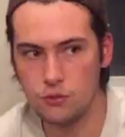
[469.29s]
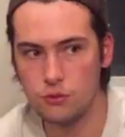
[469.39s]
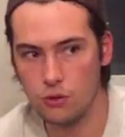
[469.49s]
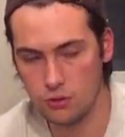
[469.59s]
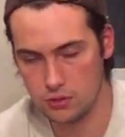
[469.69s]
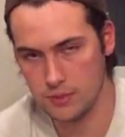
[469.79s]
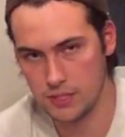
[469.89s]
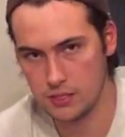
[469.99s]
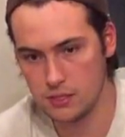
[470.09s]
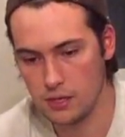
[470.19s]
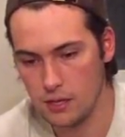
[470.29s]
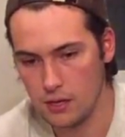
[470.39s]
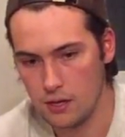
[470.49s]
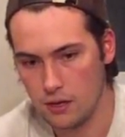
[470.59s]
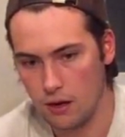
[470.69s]
two ultimates
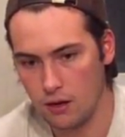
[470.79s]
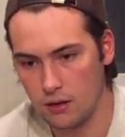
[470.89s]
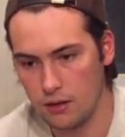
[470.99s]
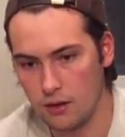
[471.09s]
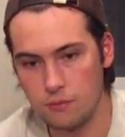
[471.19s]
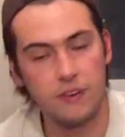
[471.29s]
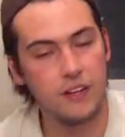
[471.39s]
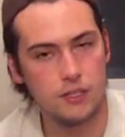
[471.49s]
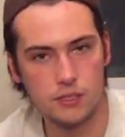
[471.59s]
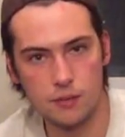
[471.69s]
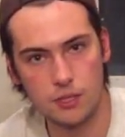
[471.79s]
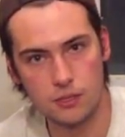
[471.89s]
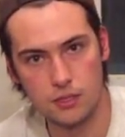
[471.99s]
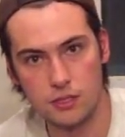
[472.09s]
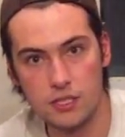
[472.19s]
are very
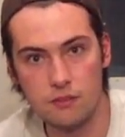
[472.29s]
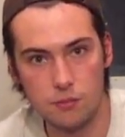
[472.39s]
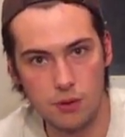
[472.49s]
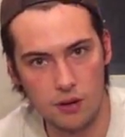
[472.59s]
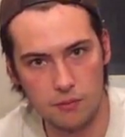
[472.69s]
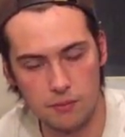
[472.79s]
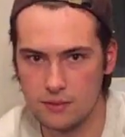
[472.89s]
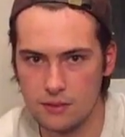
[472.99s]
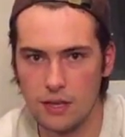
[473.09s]
similar to D.va bomb